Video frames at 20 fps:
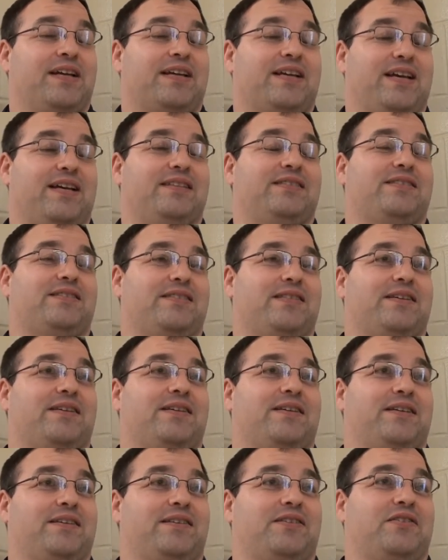kids to
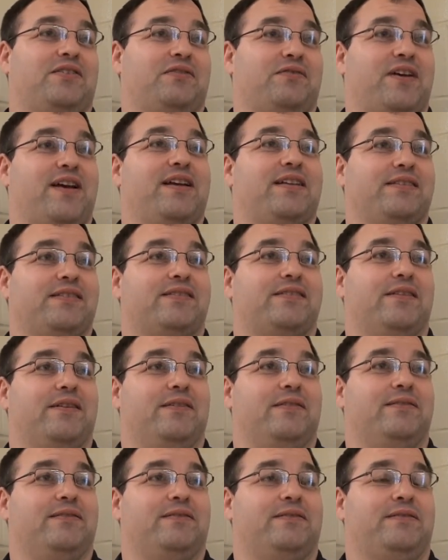their events. So
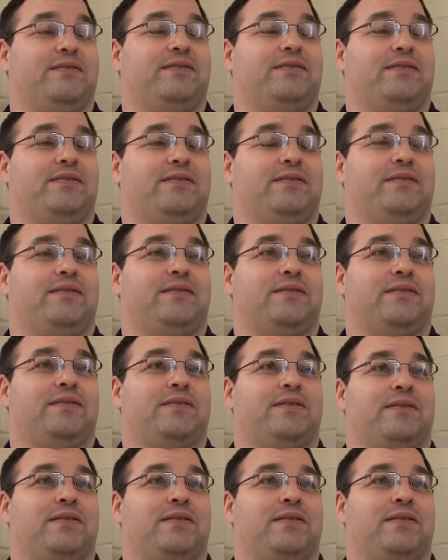the growth